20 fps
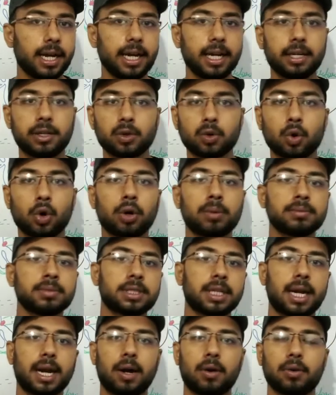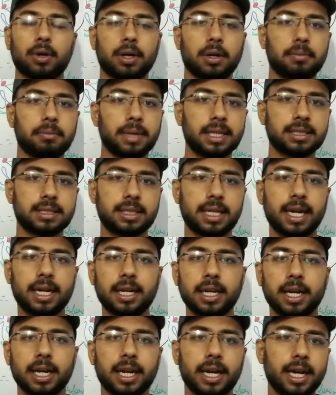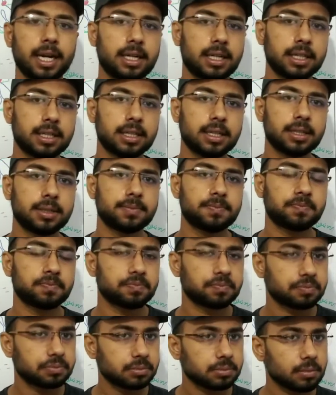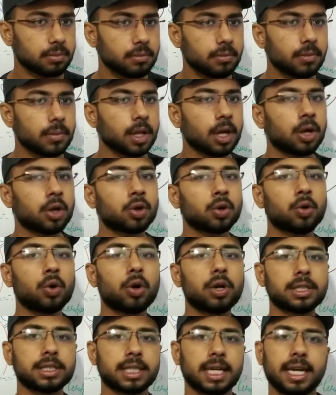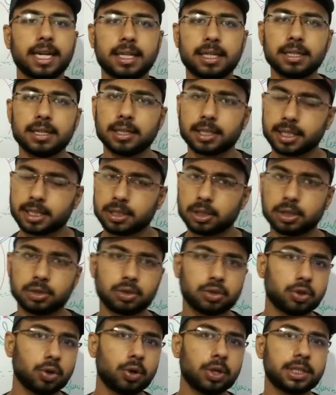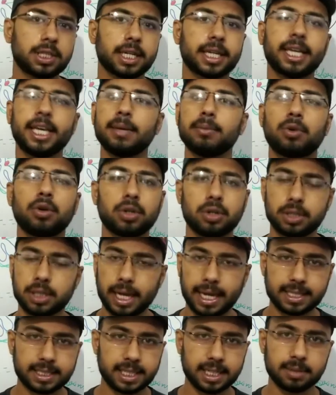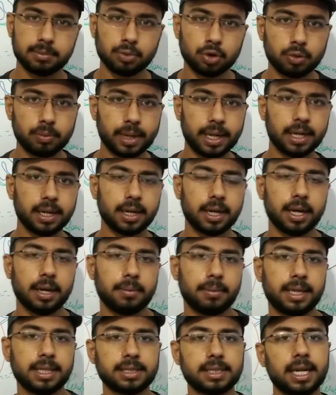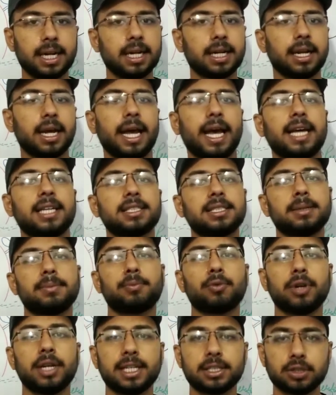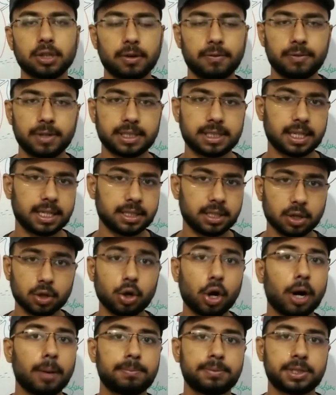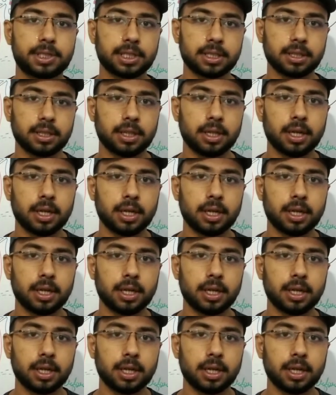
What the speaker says: It roams around, means that it shows the chemotaxic movement, means that as the police officer, the cops